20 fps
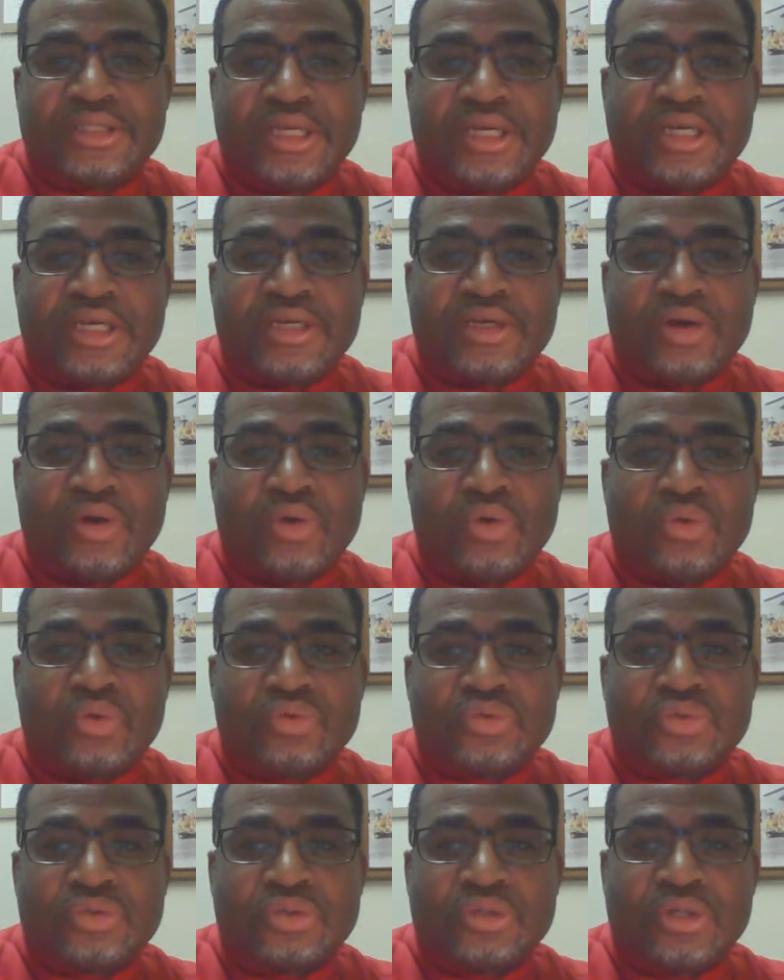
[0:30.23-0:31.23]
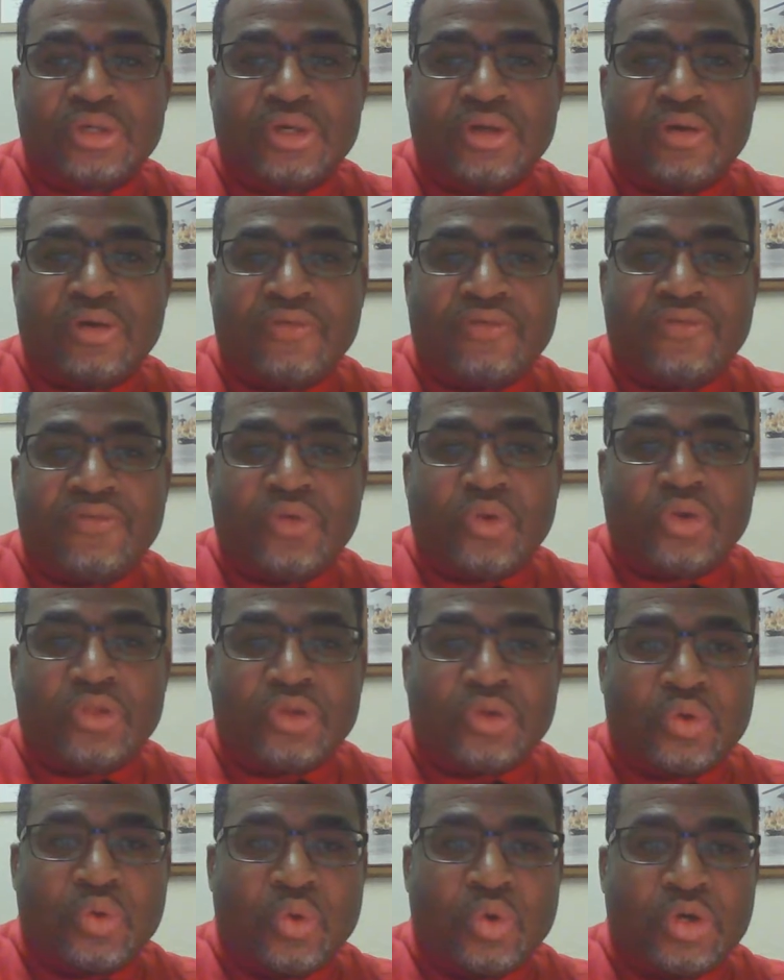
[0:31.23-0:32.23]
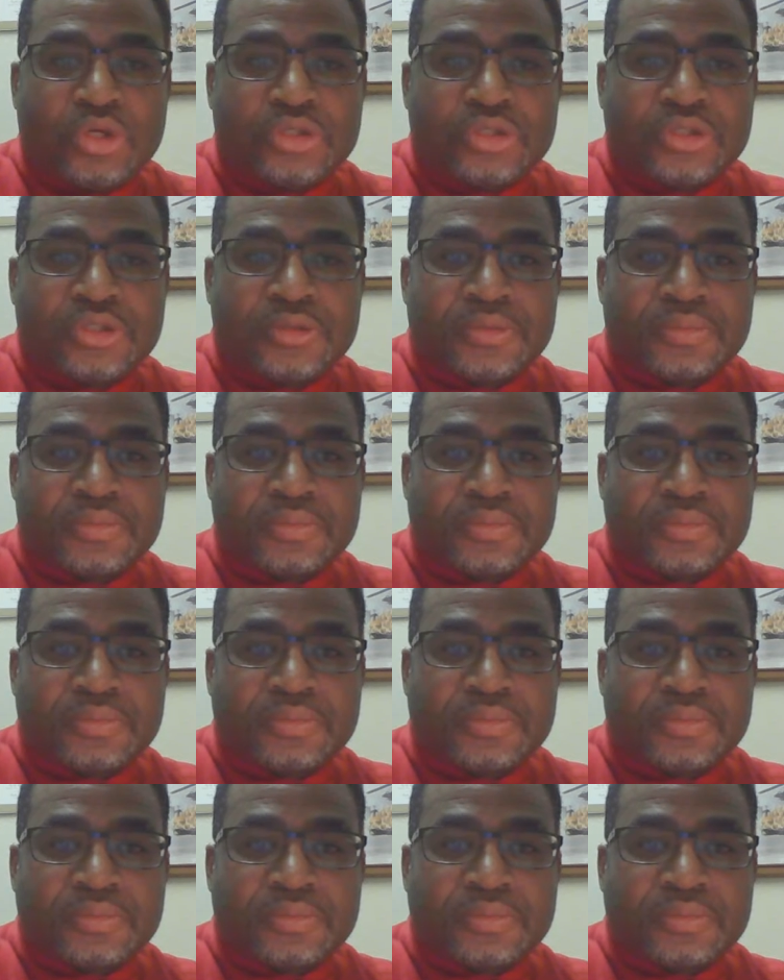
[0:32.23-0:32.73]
and goals for the course.